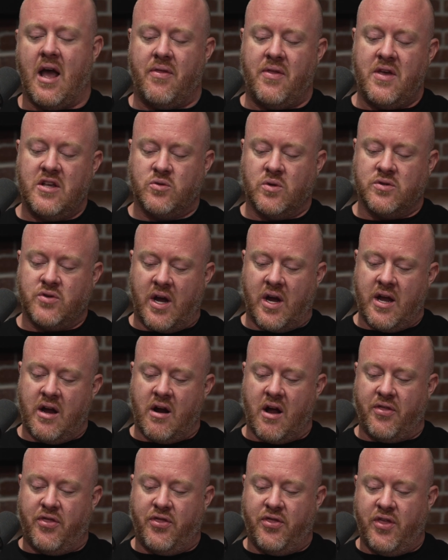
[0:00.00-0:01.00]
And these ones right
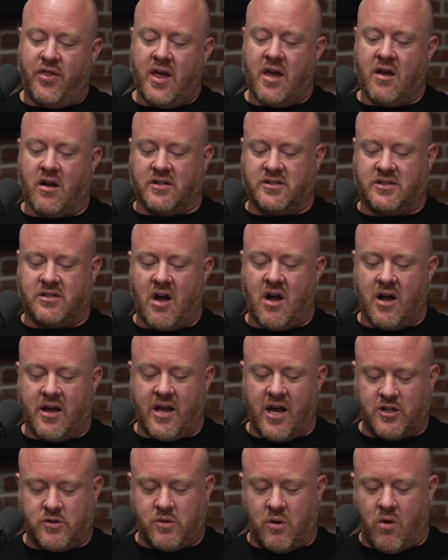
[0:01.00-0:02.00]
here, I think on StockX,